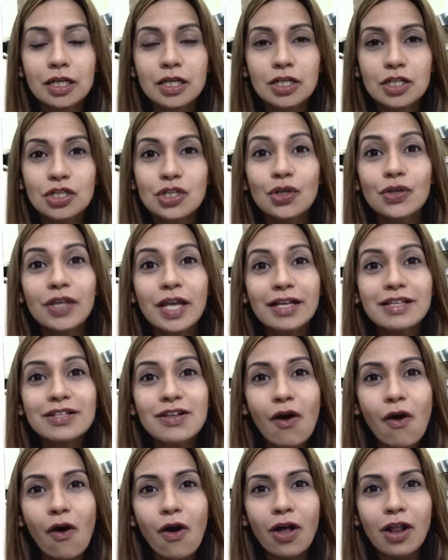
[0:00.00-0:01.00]
So that's
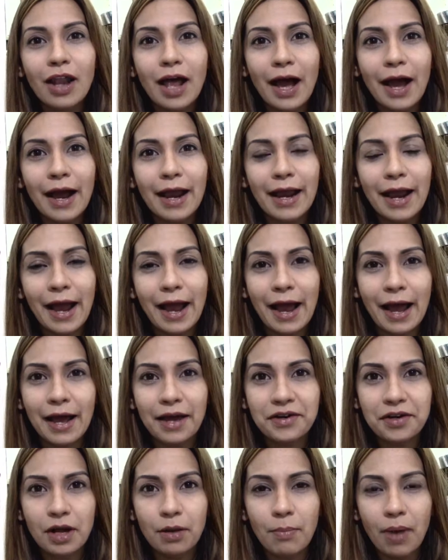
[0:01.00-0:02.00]
all I
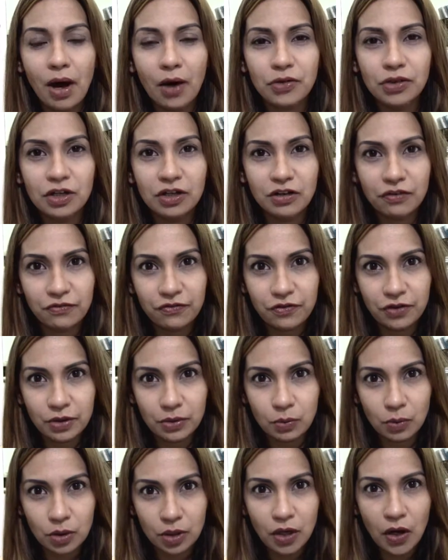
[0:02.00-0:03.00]
had about the
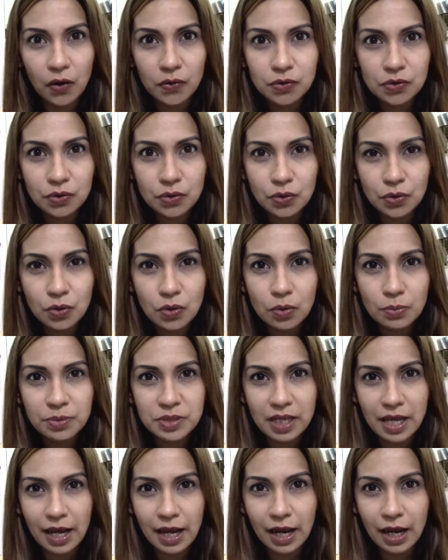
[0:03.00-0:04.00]
different workout
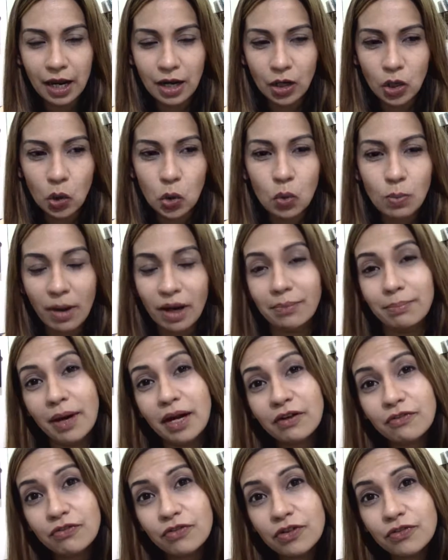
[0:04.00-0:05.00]
groups and who might
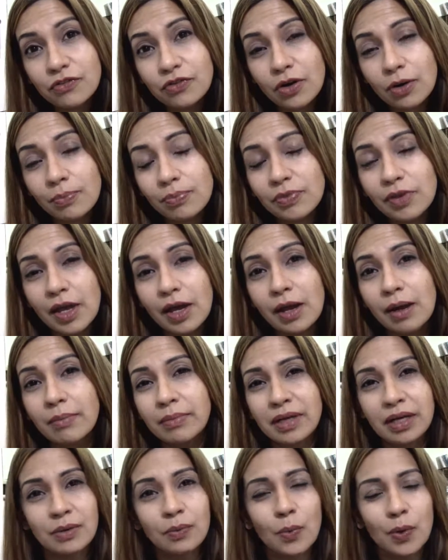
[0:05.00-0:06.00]
benefit from
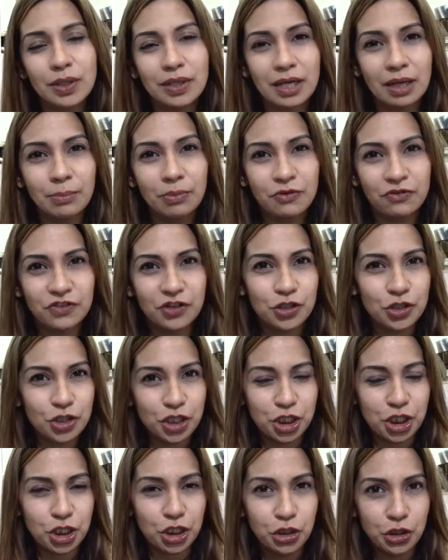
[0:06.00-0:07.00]
them and what type of
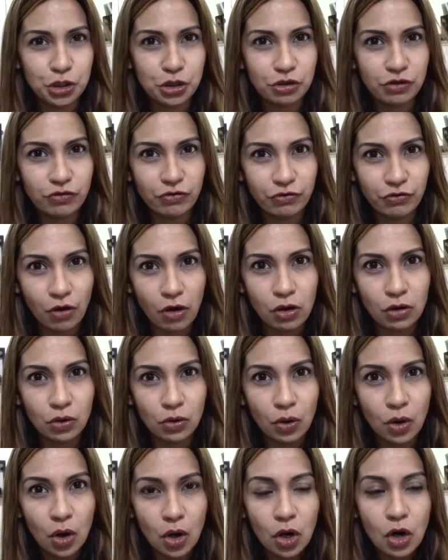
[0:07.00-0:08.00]
nutrition you should
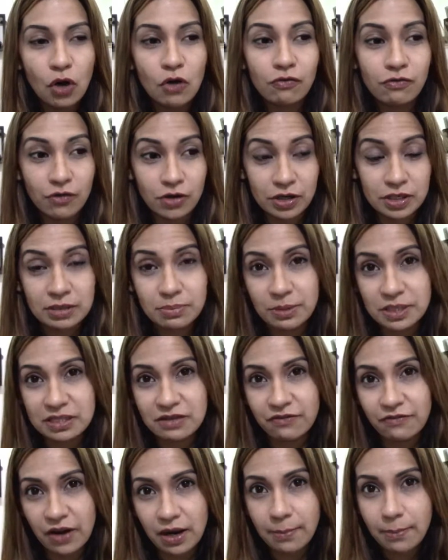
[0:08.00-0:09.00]
follow for a
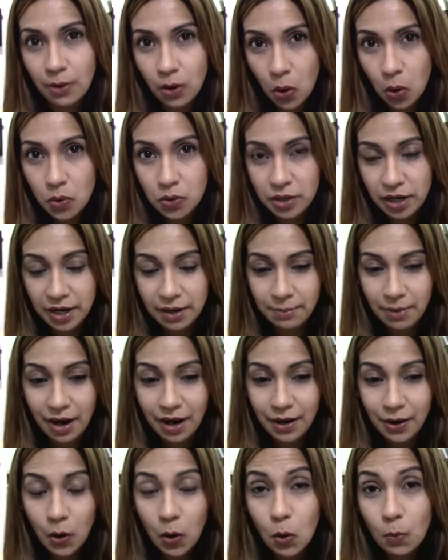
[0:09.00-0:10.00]
specific program.
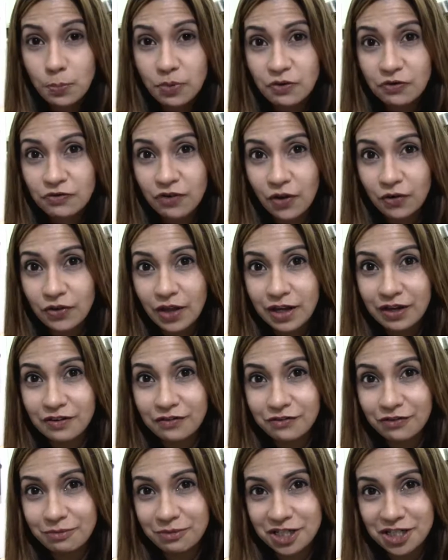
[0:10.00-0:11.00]
I hope you found that
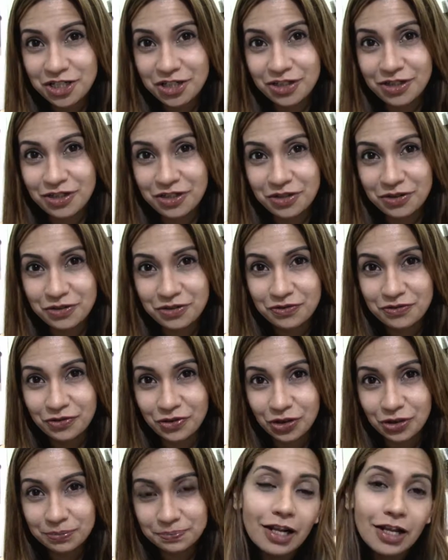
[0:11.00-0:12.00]
information
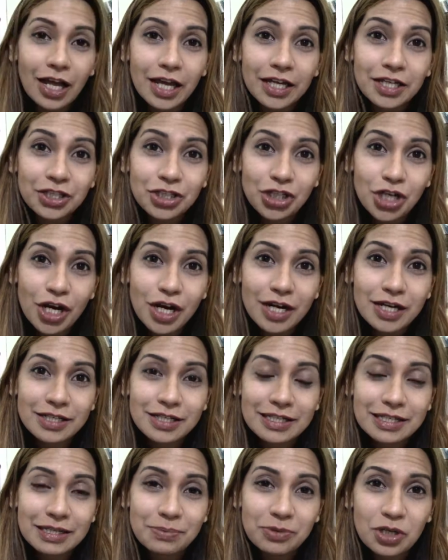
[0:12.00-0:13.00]
useful. Likes,
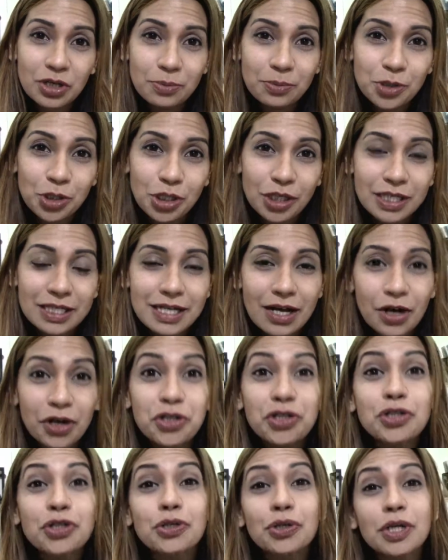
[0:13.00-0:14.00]
shares, and subscriptions are
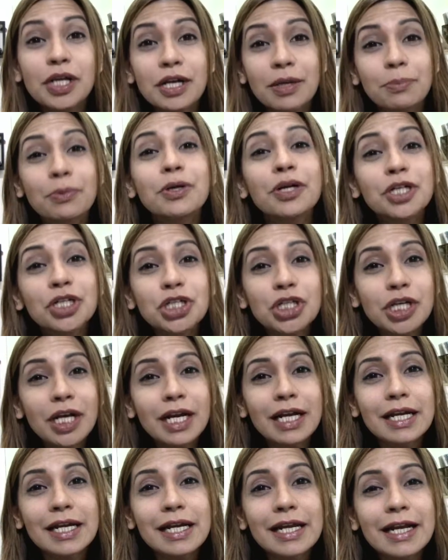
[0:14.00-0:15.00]
truly
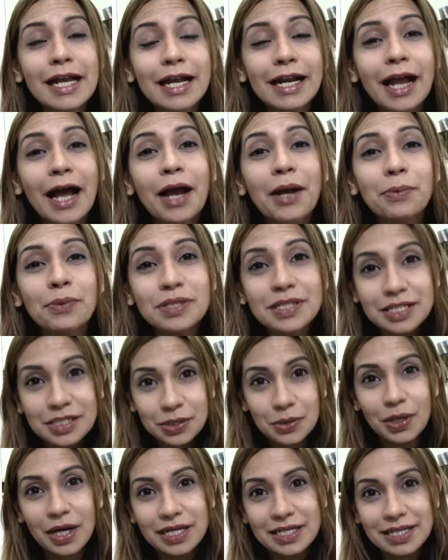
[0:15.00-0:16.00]
appreciated, and I will
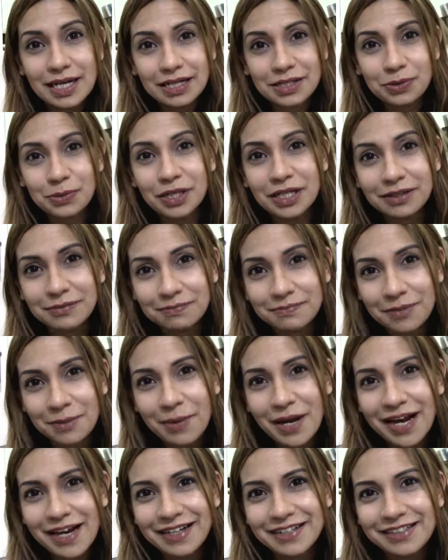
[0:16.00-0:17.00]
see you guys next week. Bye
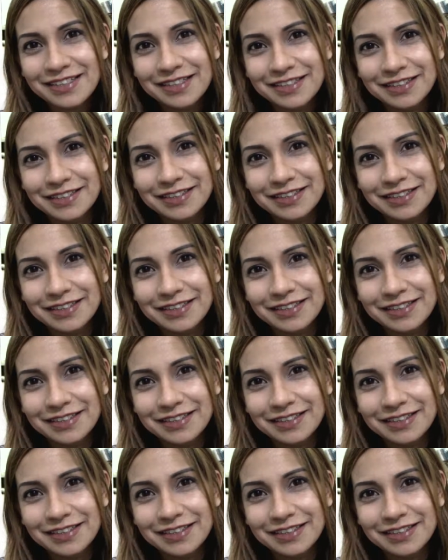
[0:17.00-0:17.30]
bye.